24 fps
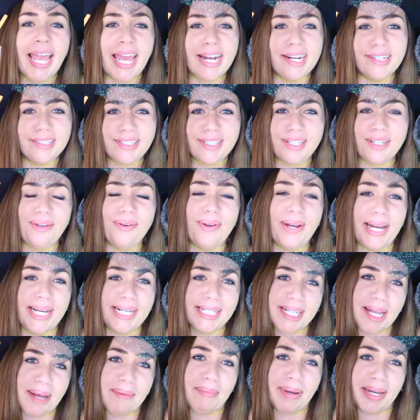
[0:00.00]
and I'll see you
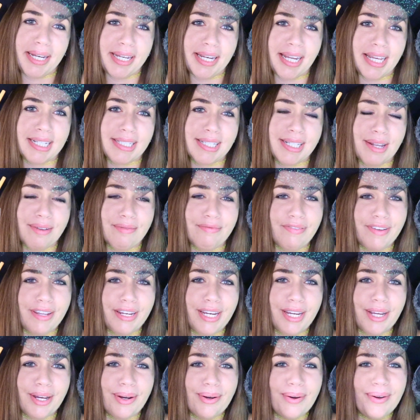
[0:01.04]
guys on my next
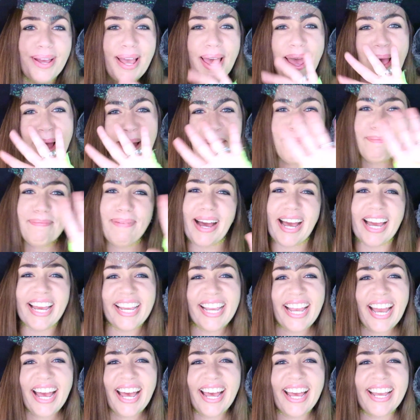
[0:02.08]
video. Bye
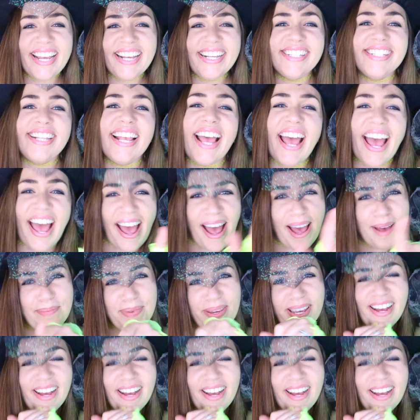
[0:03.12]
guys, happy